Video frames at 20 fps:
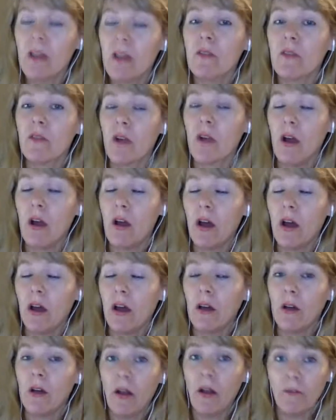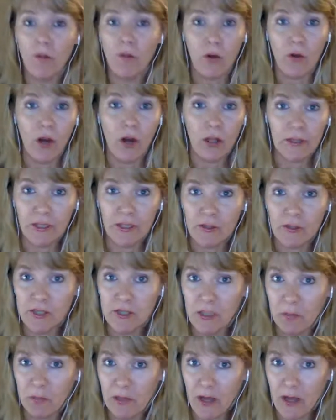for, uh, for our
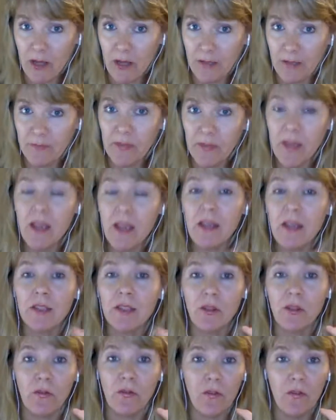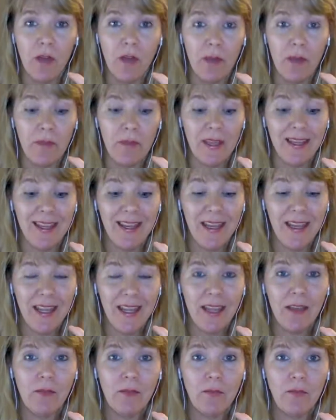literacy blog. So if you've got
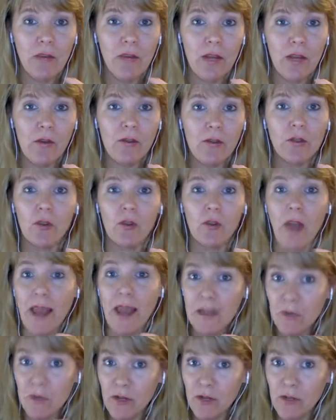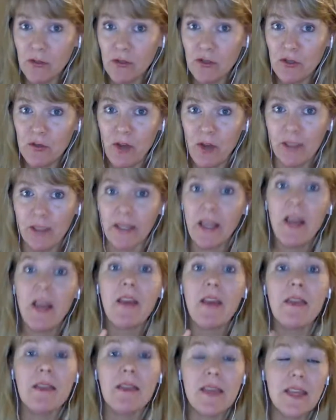beginning readers or anyone who's struggling,
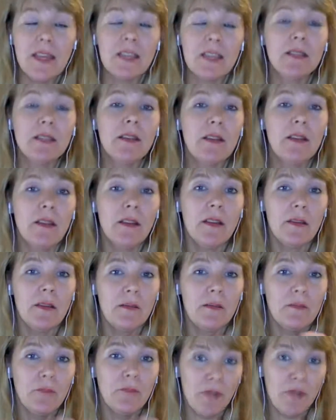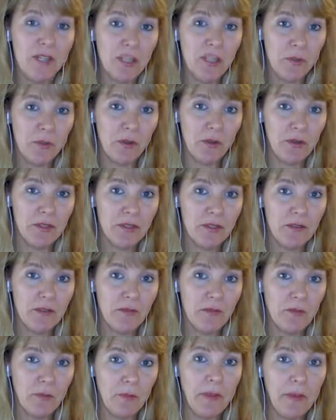these principles
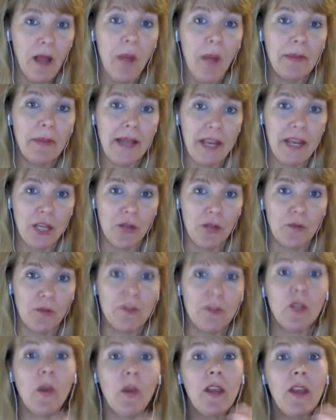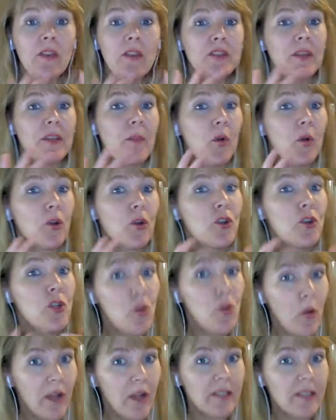apply to you. So here's a more
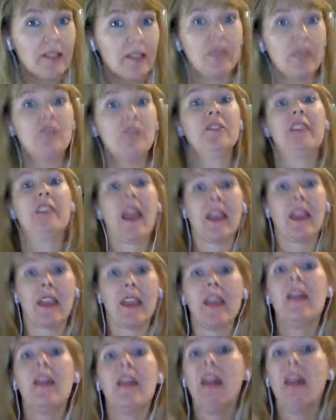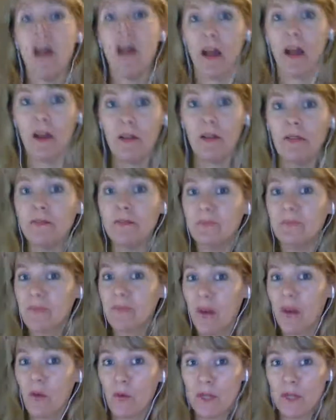nuanced understanding of
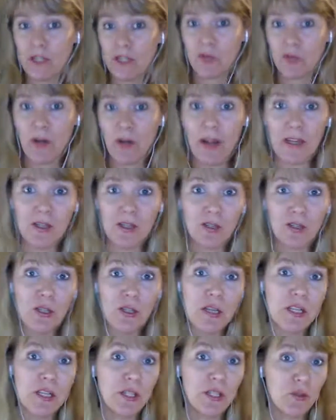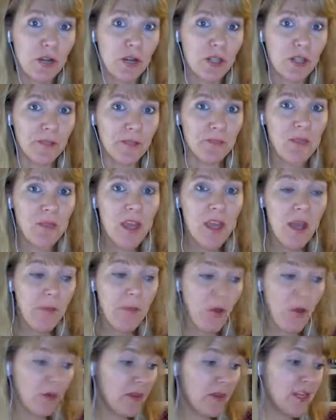reading strategy in instruction.
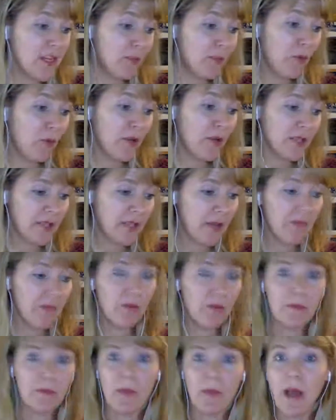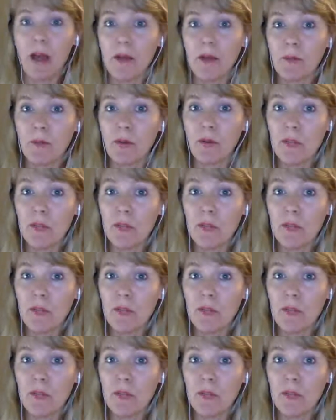Both of these points come from uh,